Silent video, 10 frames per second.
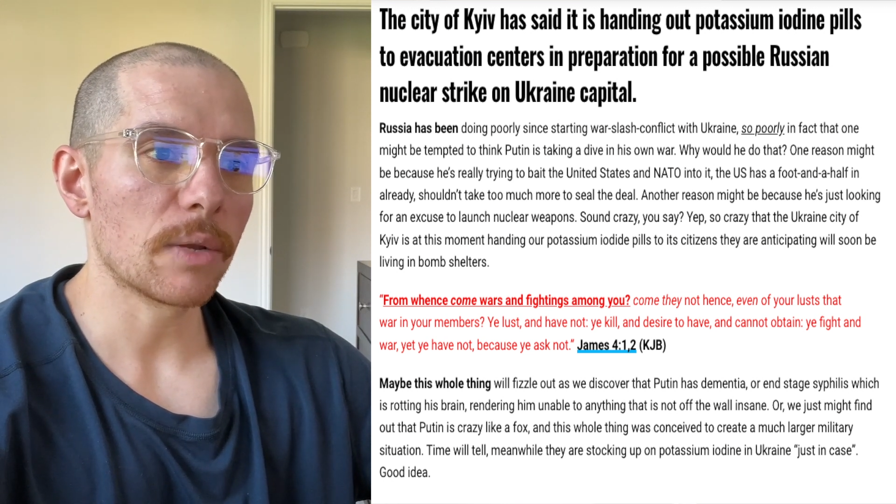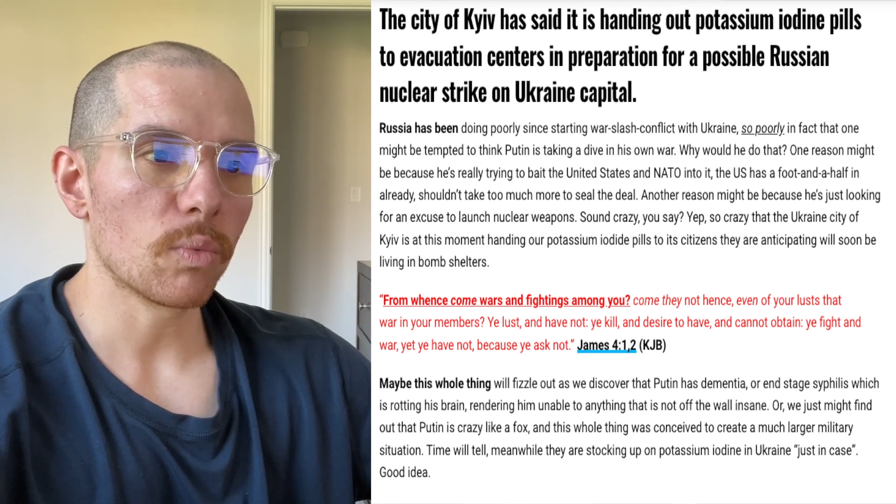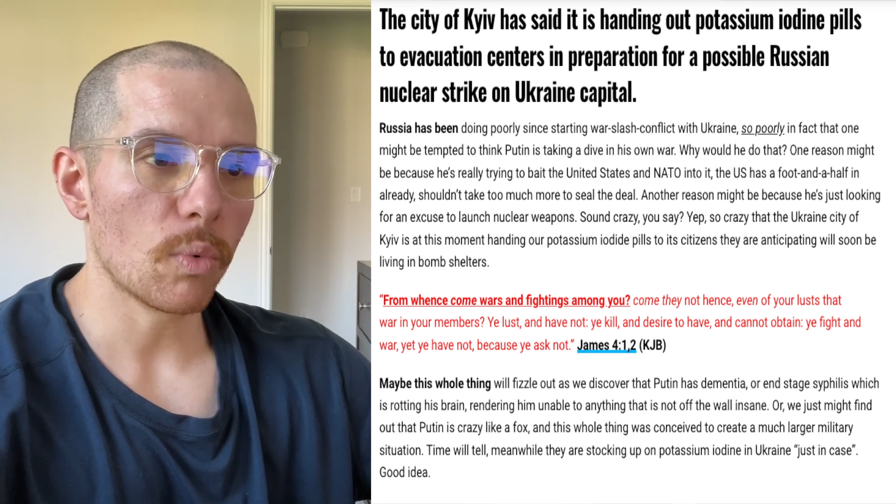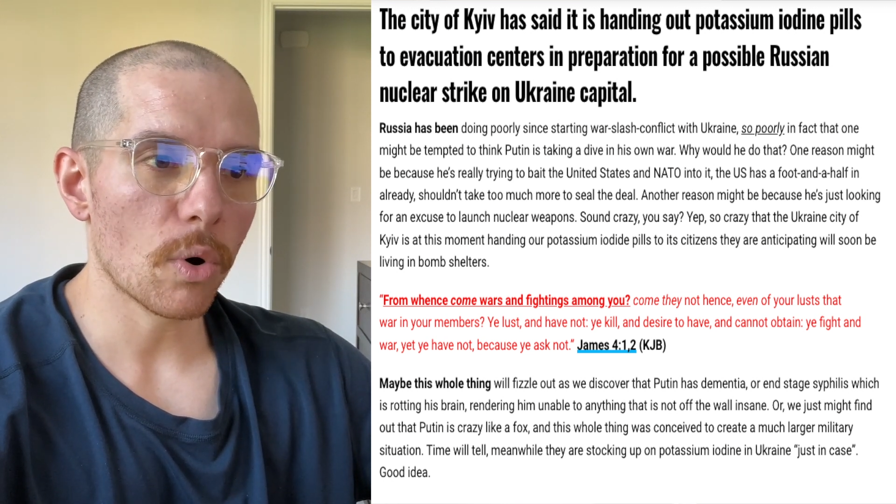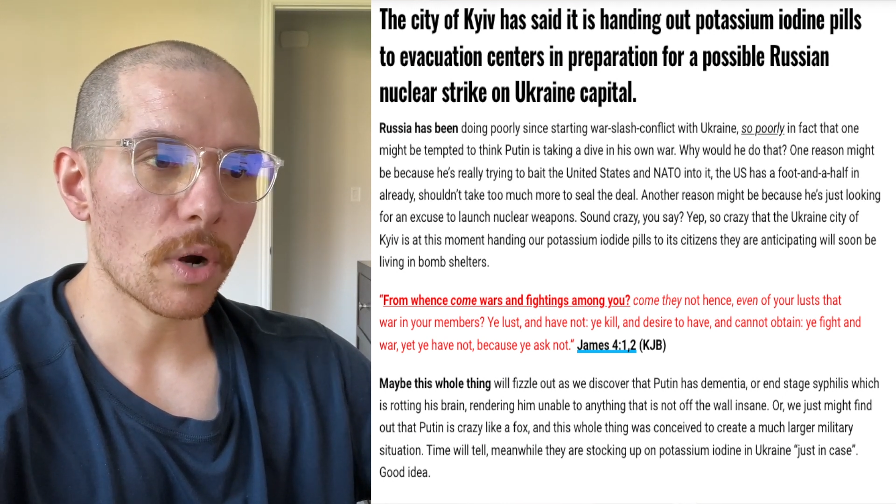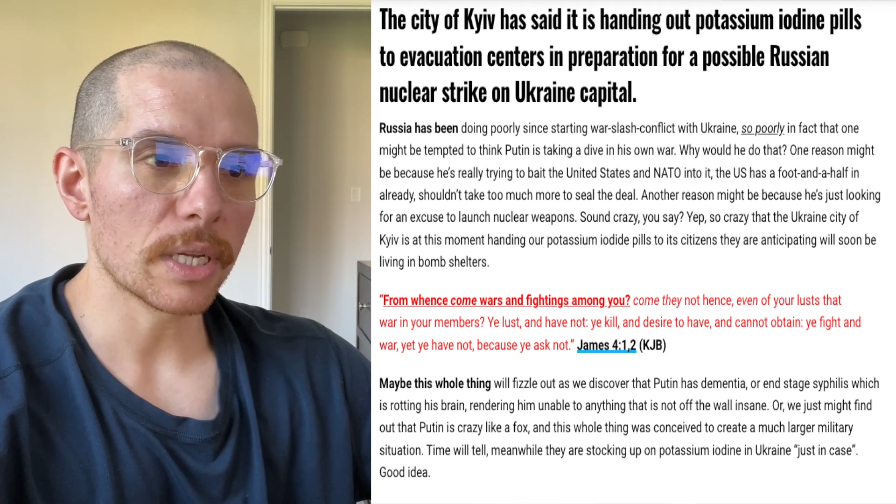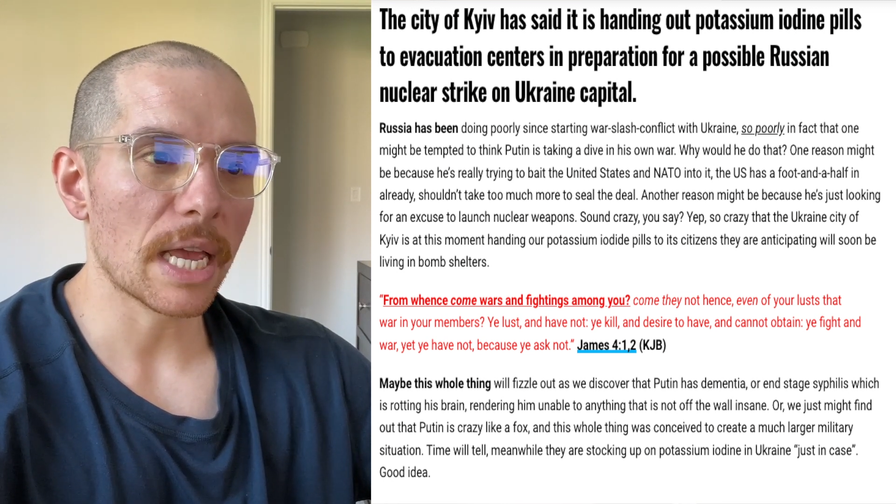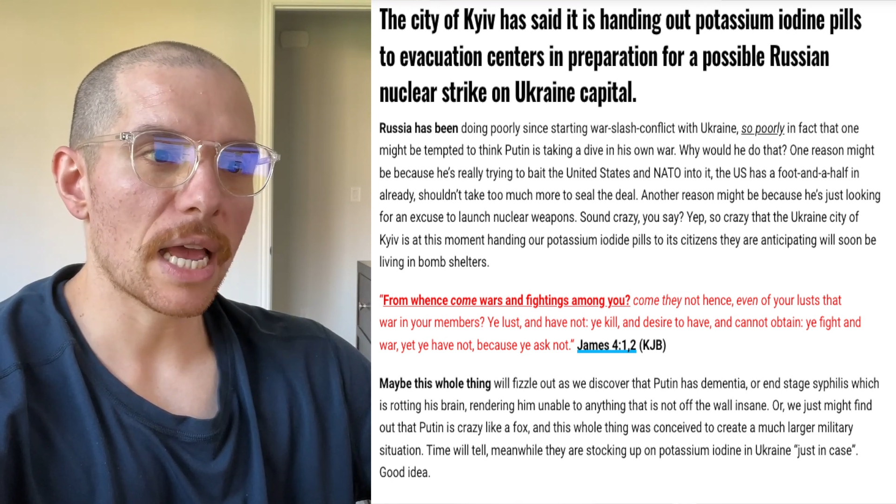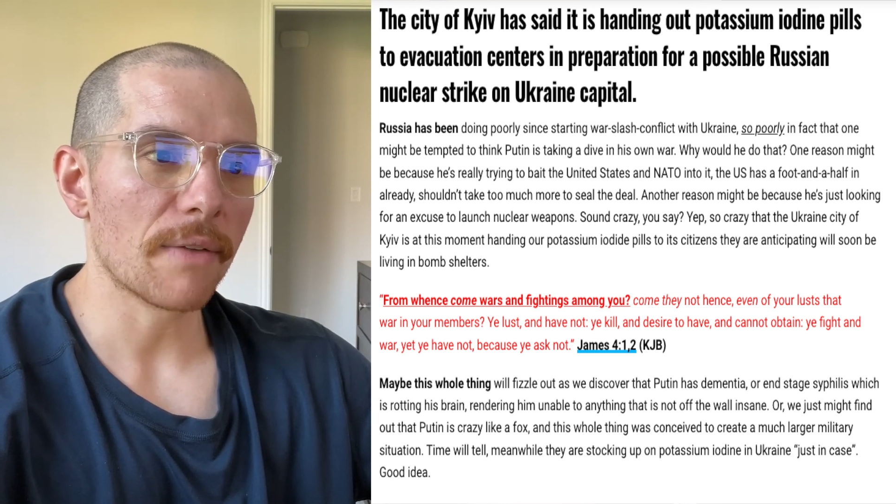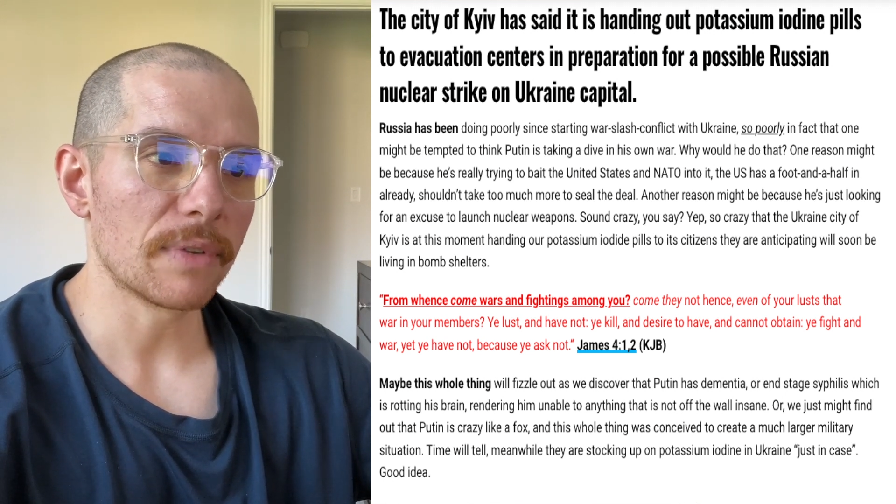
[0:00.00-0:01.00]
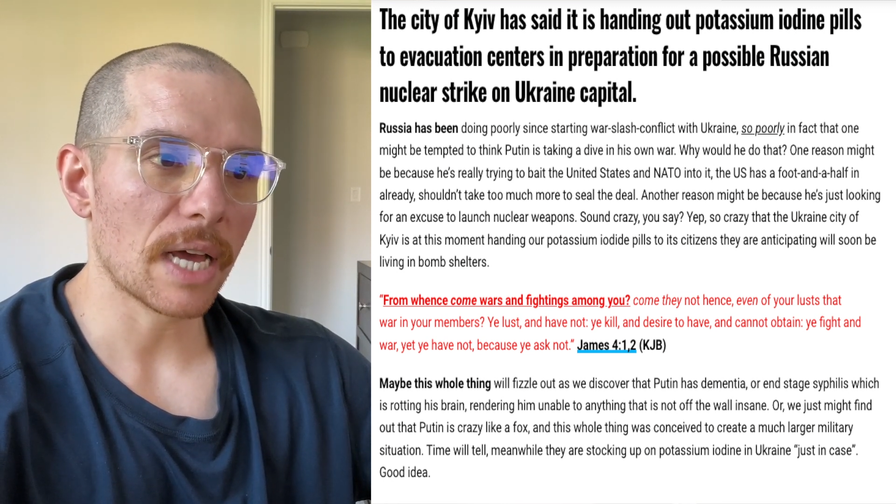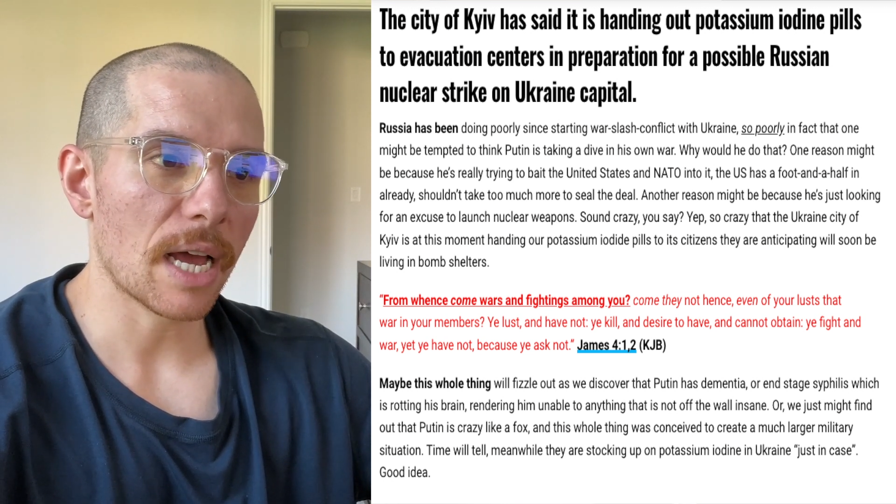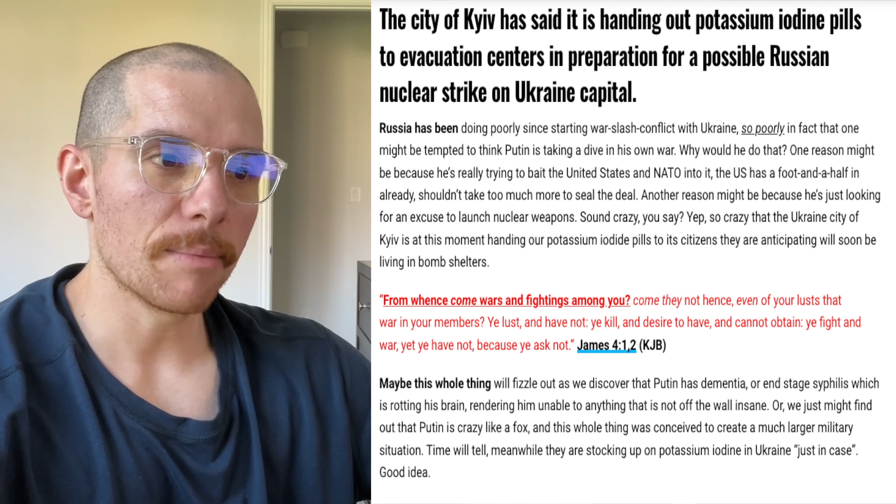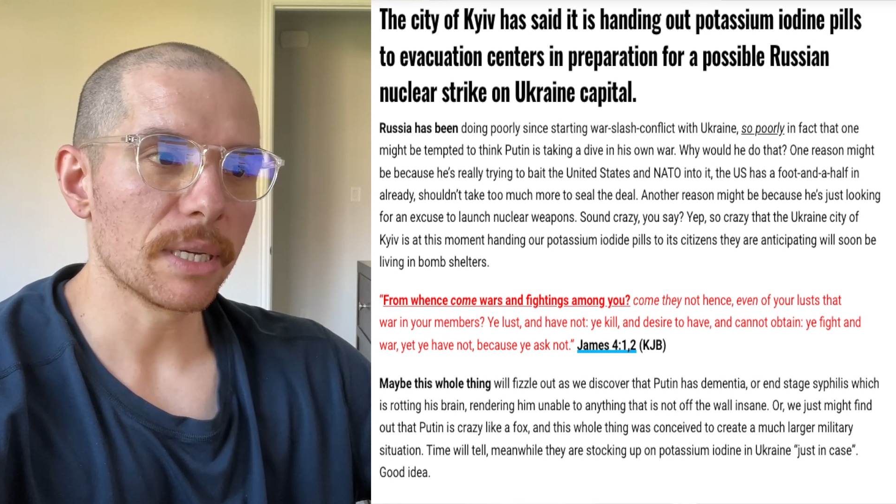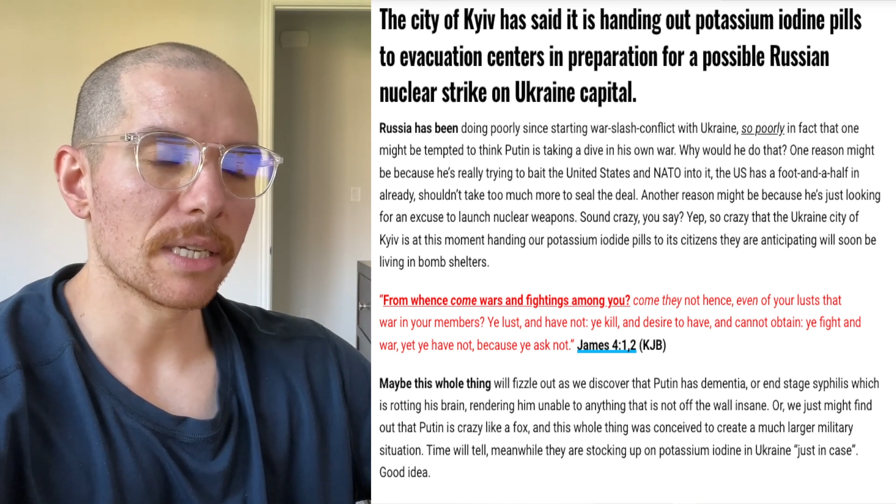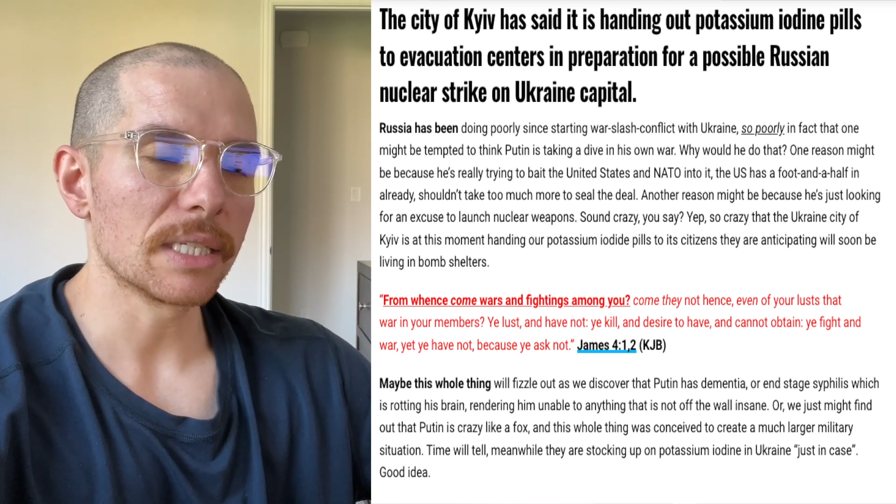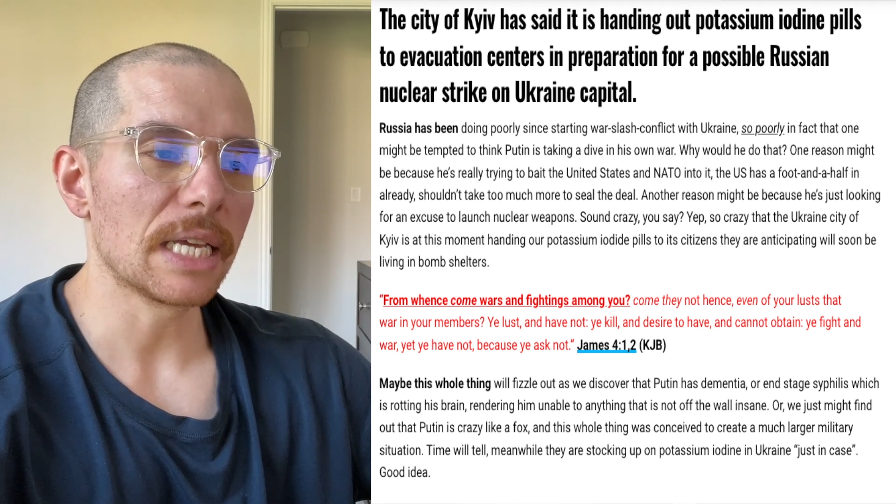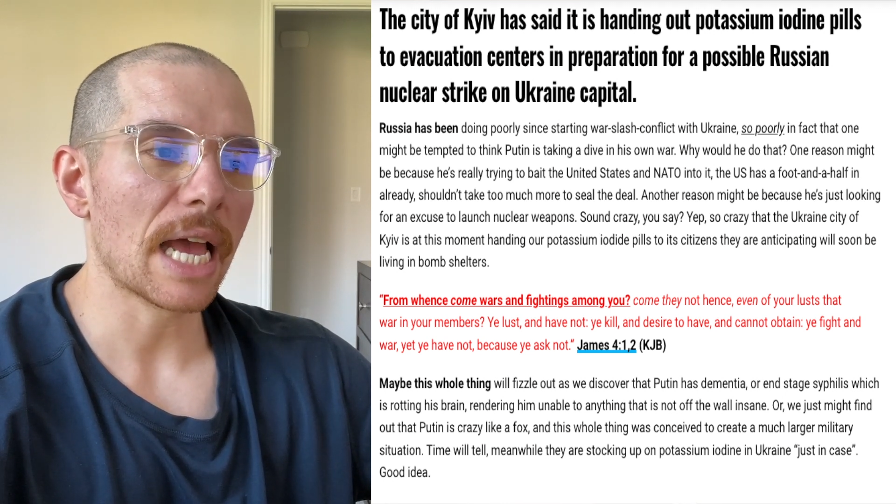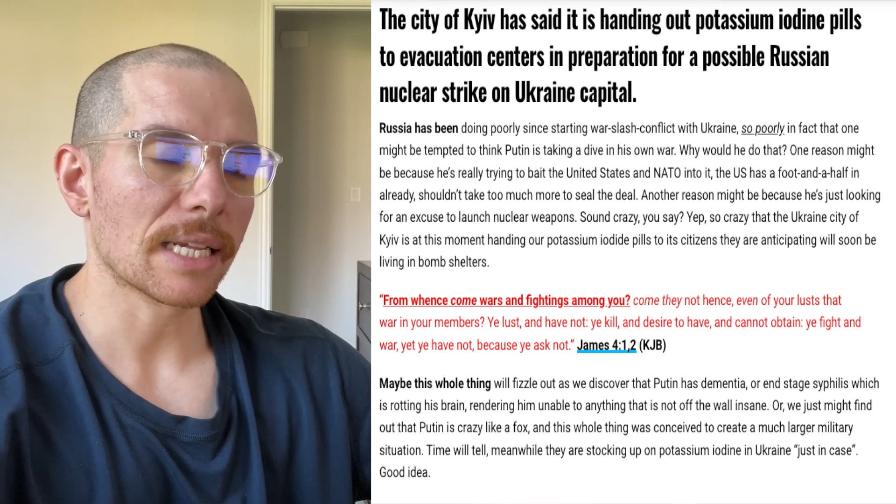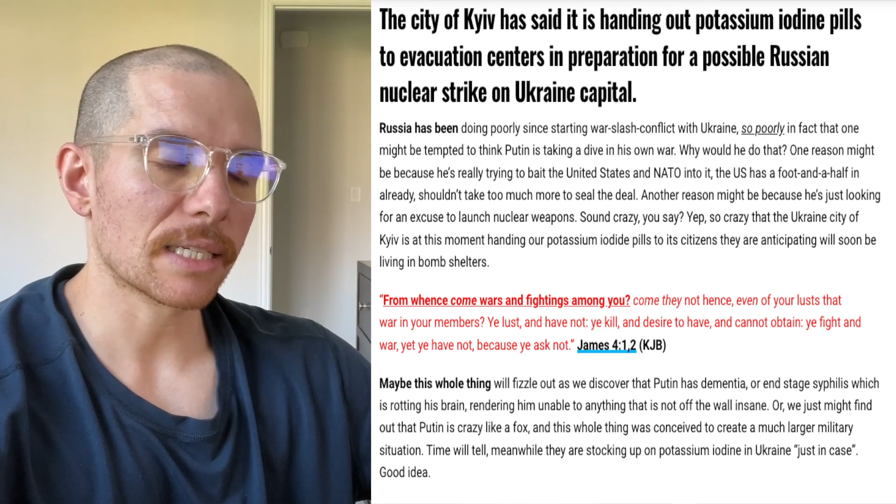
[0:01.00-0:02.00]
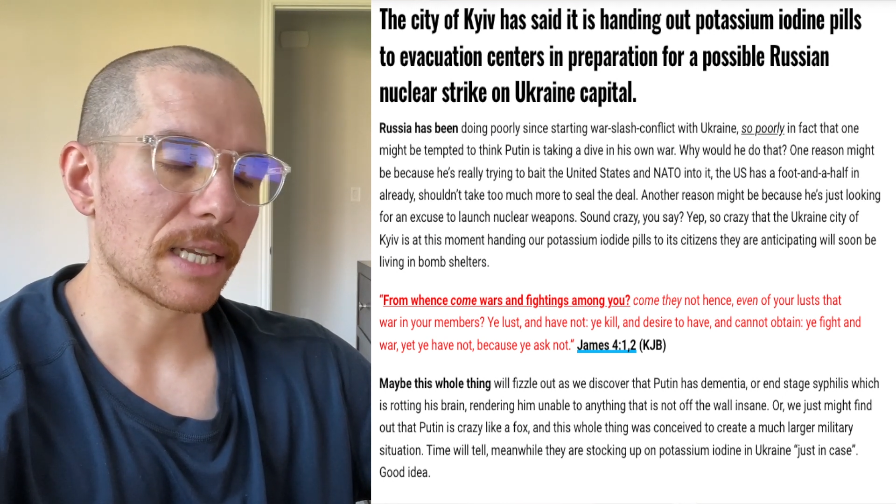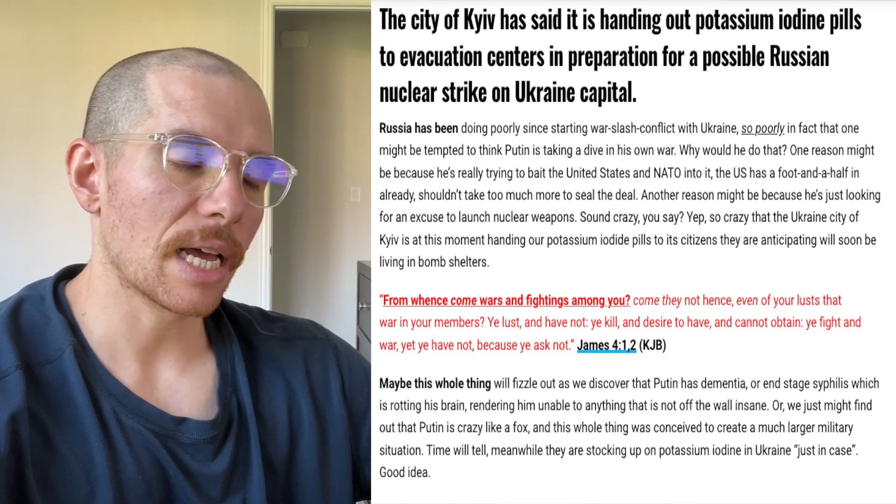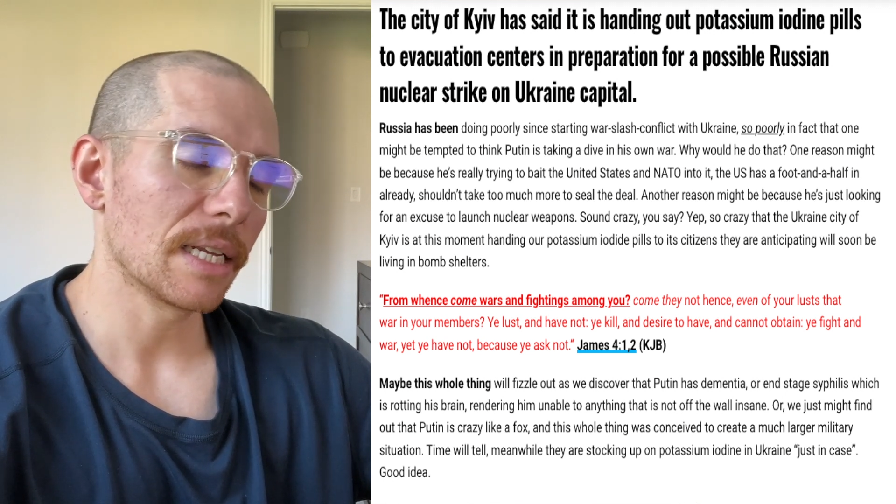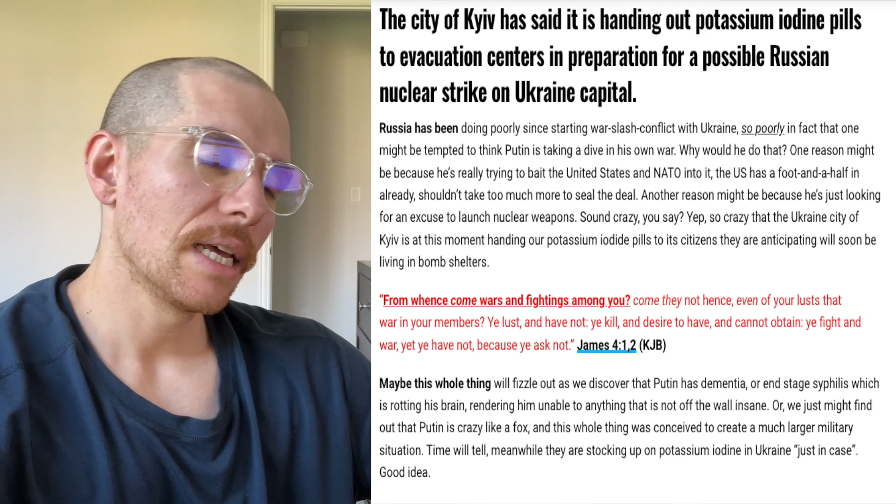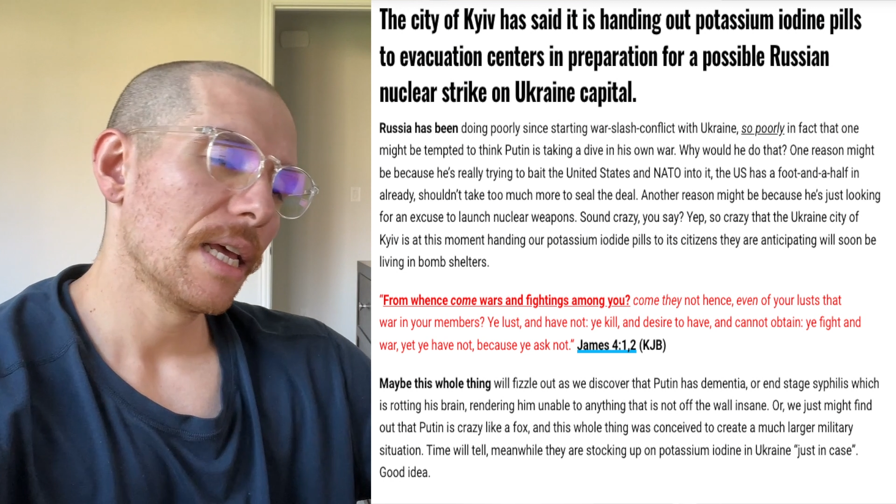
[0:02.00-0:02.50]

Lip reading: war, yet have not, because ye ask not.